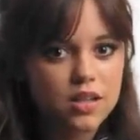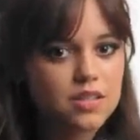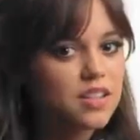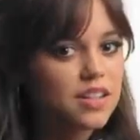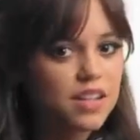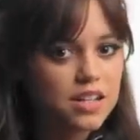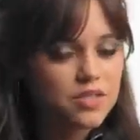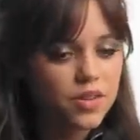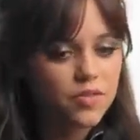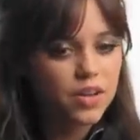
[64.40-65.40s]
shared how
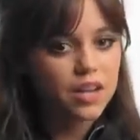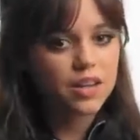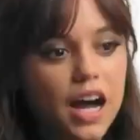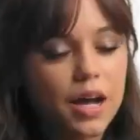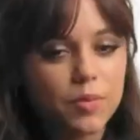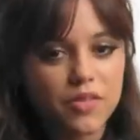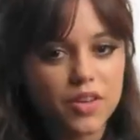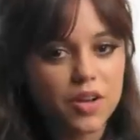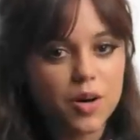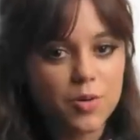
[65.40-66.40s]
she freaked out while meeting
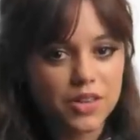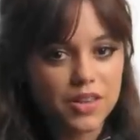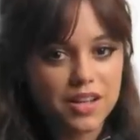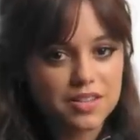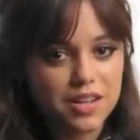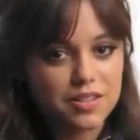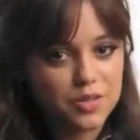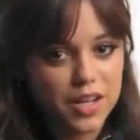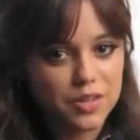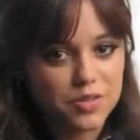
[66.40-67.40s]
the Irish actor.
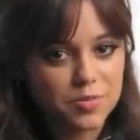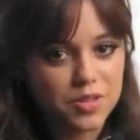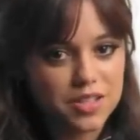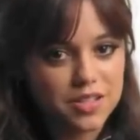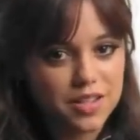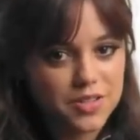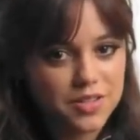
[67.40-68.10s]
Recalling the moment when